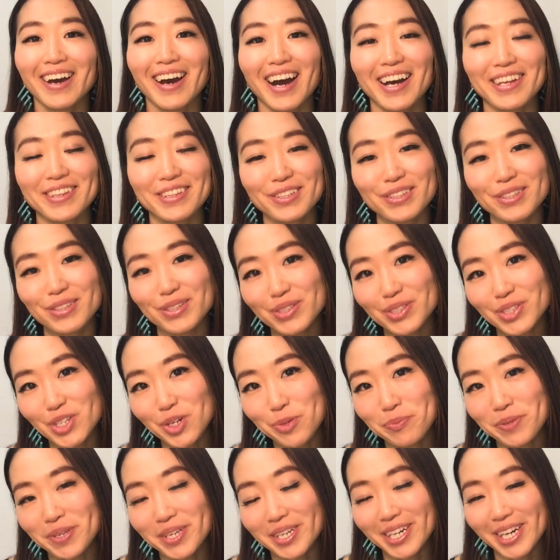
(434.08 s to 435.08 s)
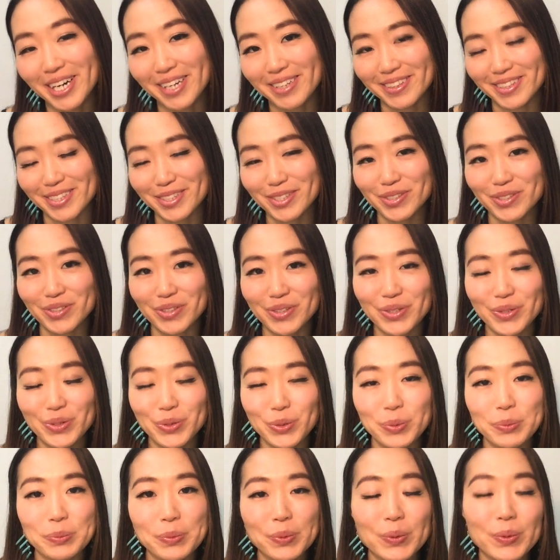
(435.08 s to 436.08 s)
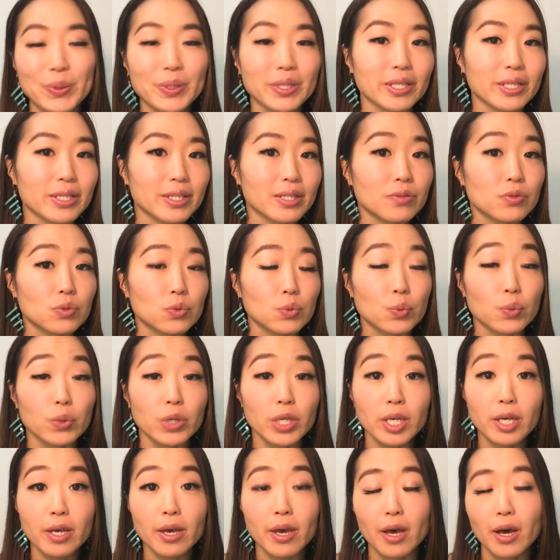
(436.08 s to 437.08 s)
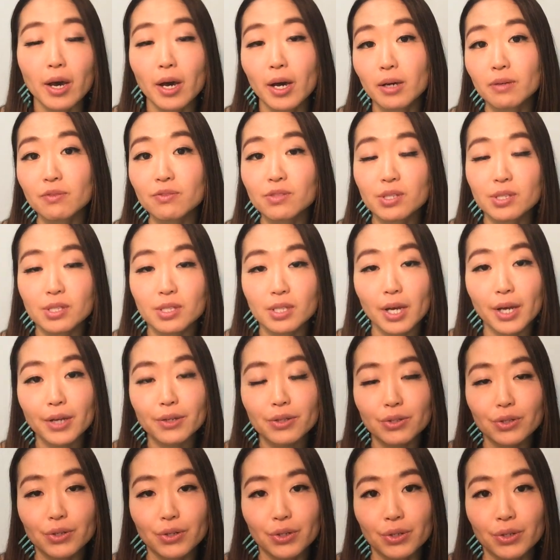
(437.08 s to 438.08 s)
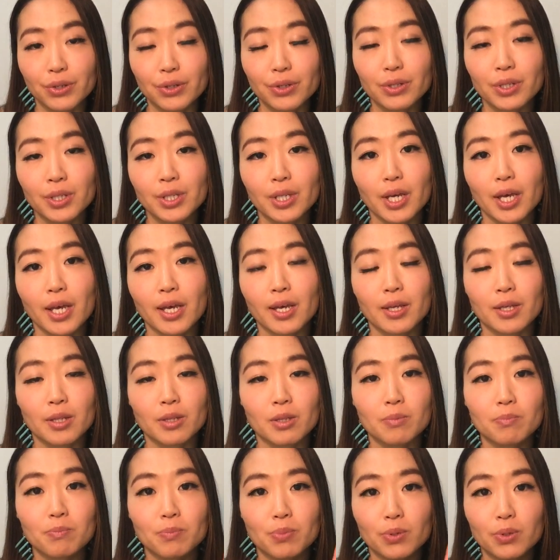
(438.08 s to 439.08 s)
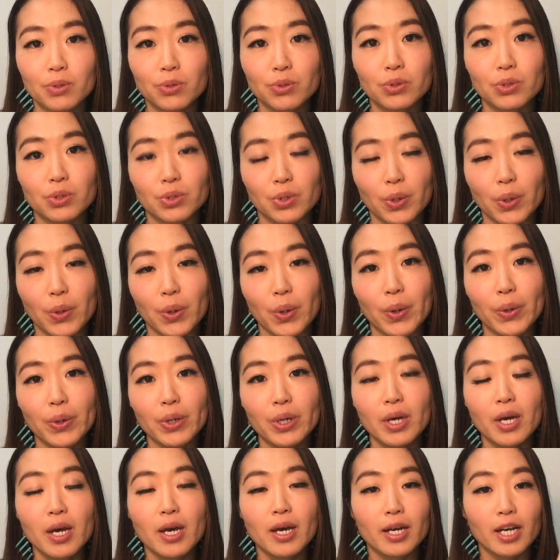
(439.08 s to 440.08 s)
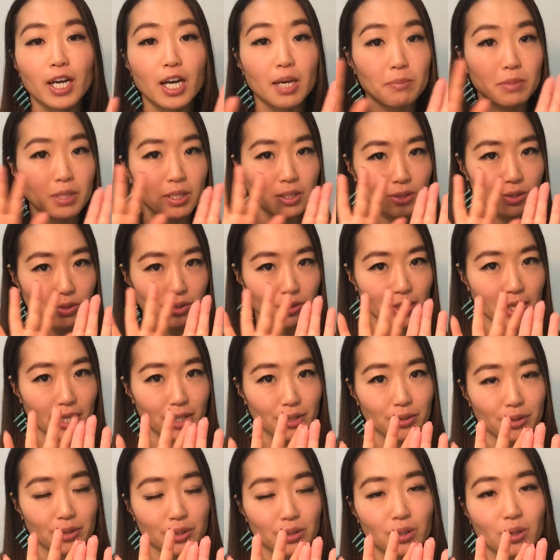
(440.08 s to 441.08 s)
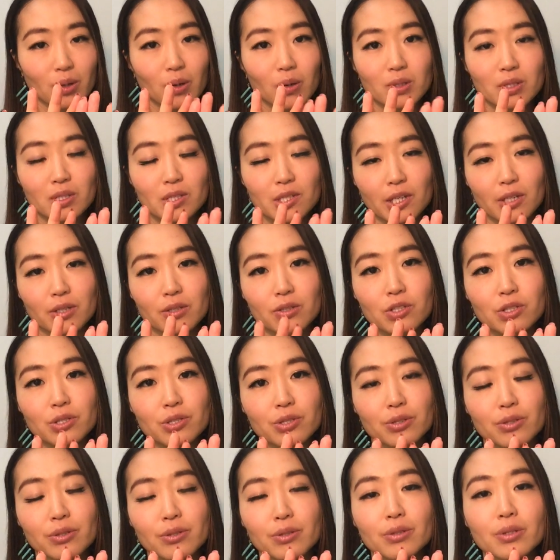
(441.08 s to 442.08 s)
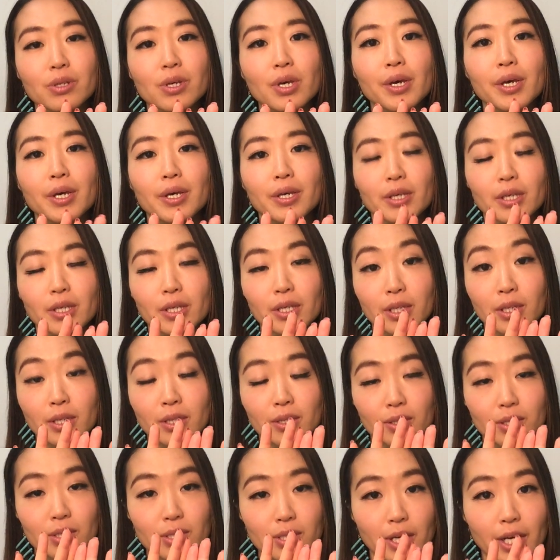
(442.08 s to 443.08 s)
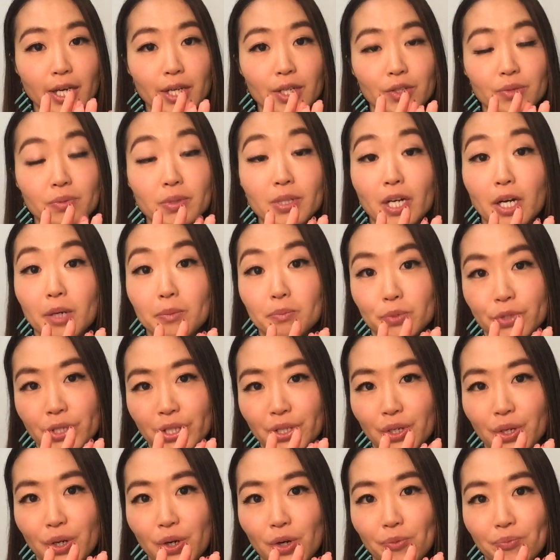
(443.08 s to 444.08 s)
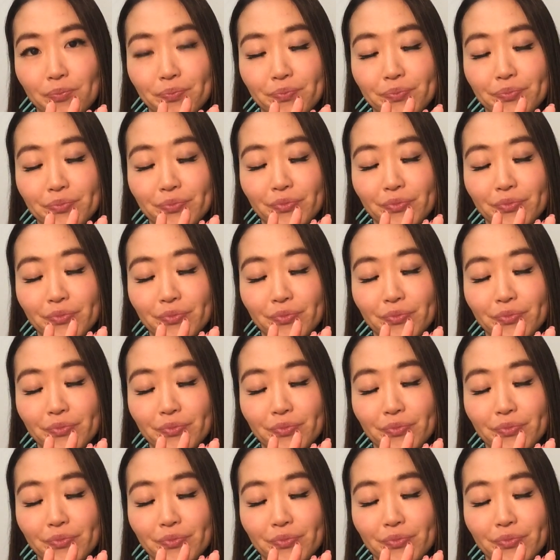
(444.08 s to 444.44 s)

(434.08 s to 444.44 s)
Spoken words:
Another topic at this new moon is we have Saturn and Pluto coming together, conjunction in the sign of Capricorn.